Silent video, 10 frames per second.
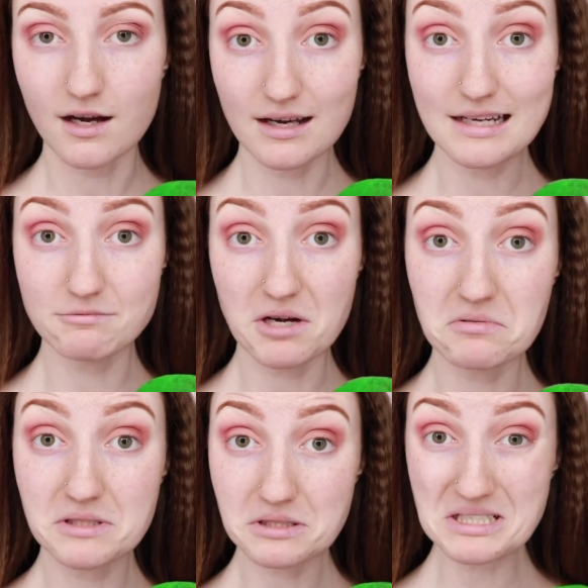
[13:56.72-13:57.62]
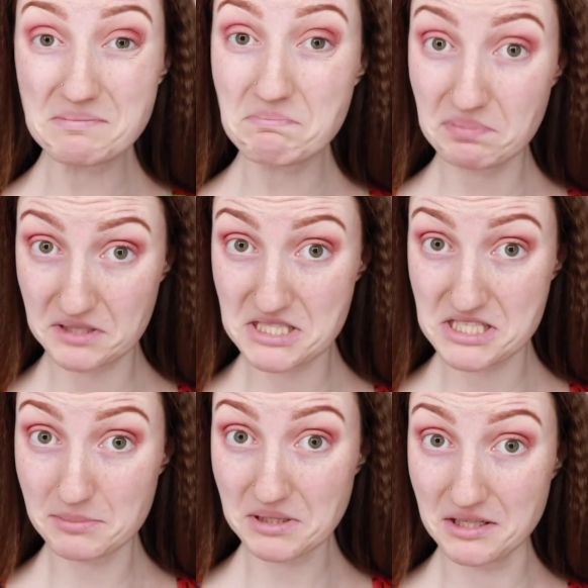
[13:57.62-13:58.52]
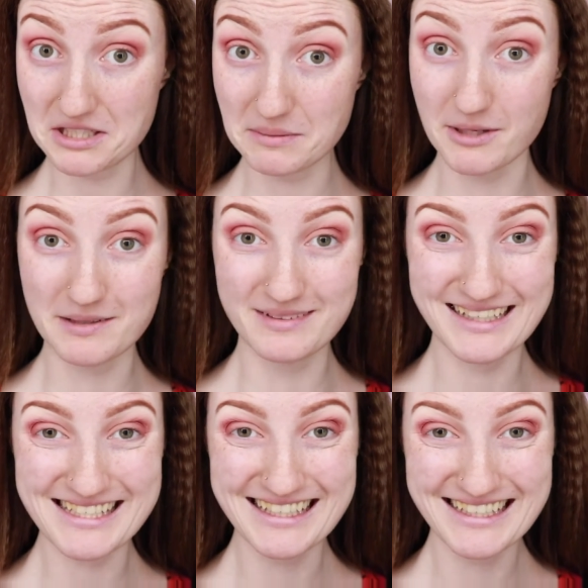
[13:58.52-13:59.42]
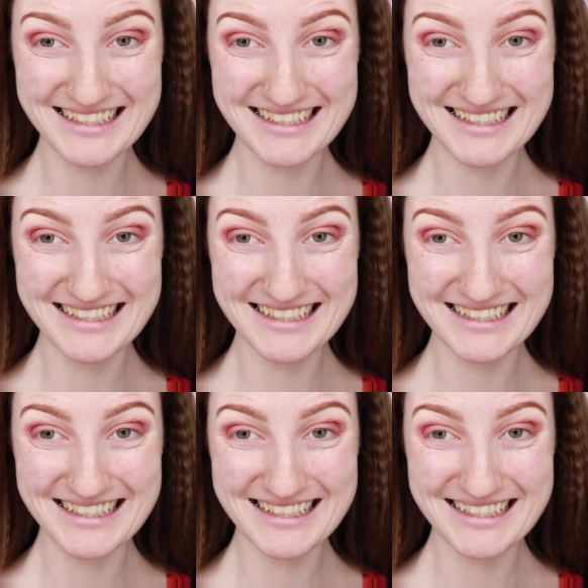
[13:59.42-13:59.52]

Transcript: All right, well, we're looking pretty similar at the moment.